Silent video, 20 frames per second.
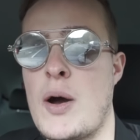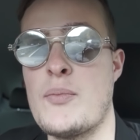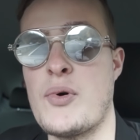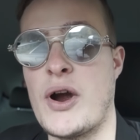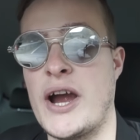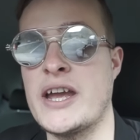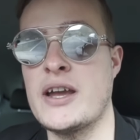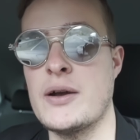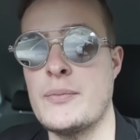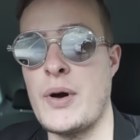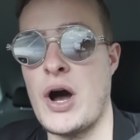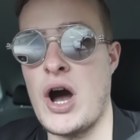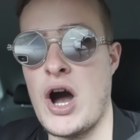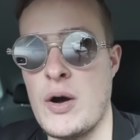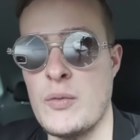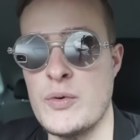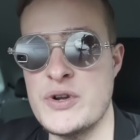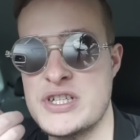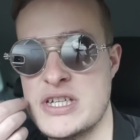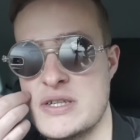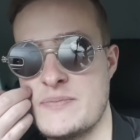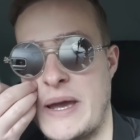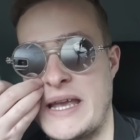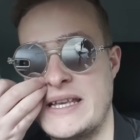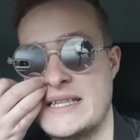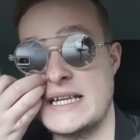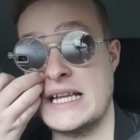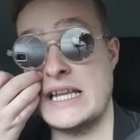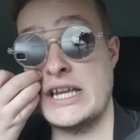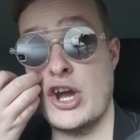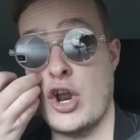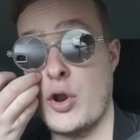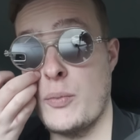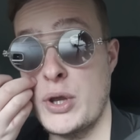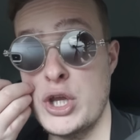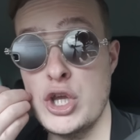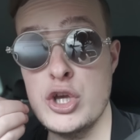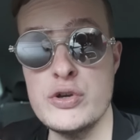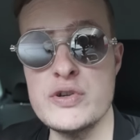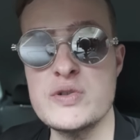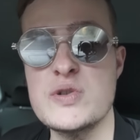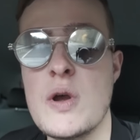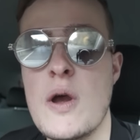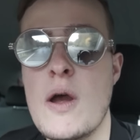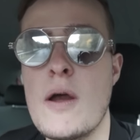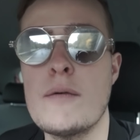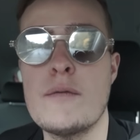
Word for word: a breaker bar, which is basically gonna be used